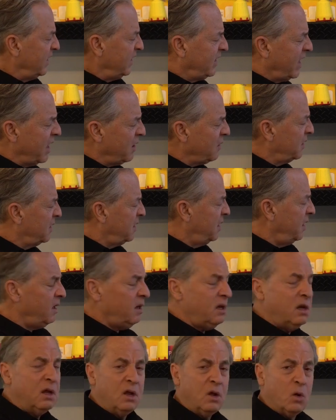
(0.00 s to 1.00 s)

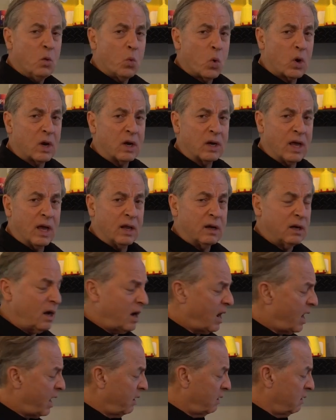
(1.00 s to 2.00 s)
Guaranteed, we're going to get a
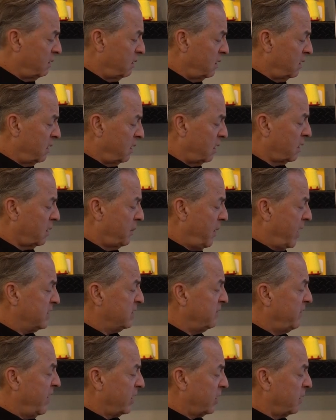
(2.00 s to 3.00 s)
higher
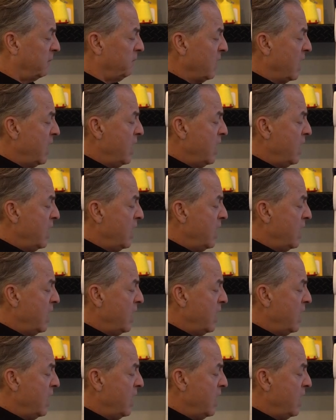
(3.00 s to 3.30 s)
capacity factor.